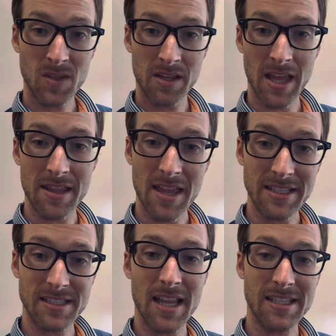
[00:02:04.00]

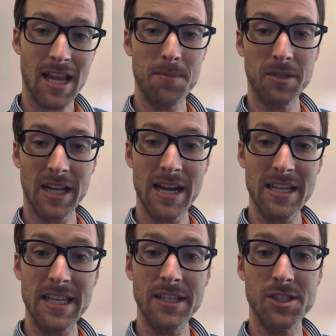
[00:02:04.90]
that's able to kind
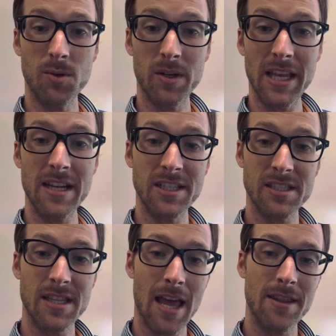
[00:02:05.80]
of get you, again,
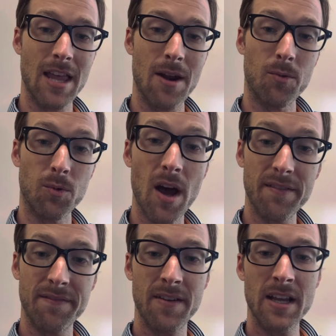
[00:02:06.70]
just that
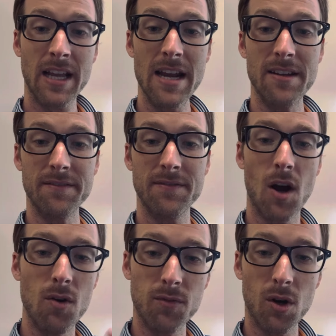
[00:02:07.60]
rough kind of
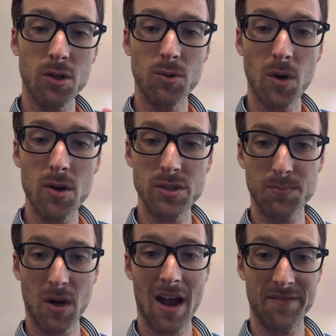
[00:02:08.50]
overall gross
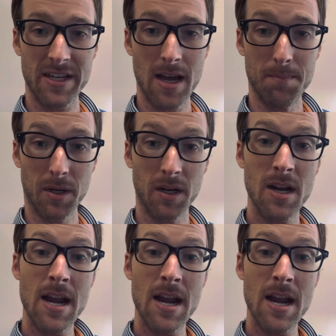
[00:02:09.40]
profit number.